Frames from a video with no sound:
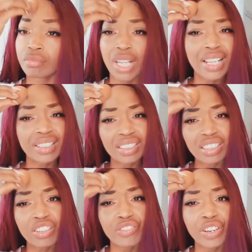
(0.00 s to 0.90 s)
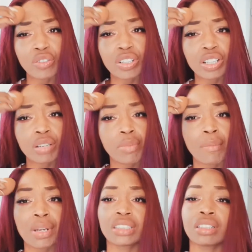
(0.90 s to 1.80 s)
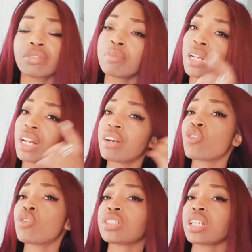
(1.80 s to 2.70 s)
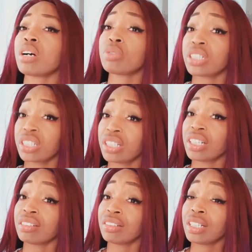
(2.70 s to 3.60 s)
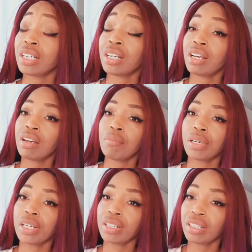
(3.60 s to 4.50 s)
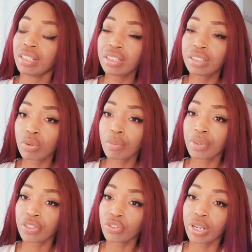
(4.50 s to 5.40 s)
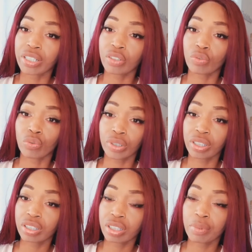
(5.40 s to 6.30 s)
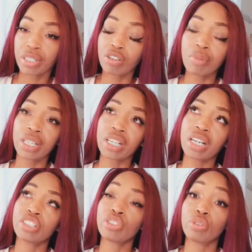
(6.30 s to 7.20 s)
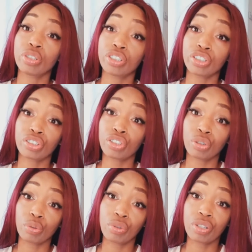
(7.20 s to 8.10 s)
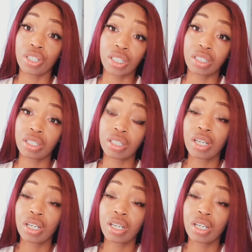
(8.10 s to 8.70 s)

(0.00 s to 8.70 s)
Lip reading: I still felt good about myself. I mean, of course, I was thin, but this woman tried to really tell me that, "Oh my gosh, you are just too thin.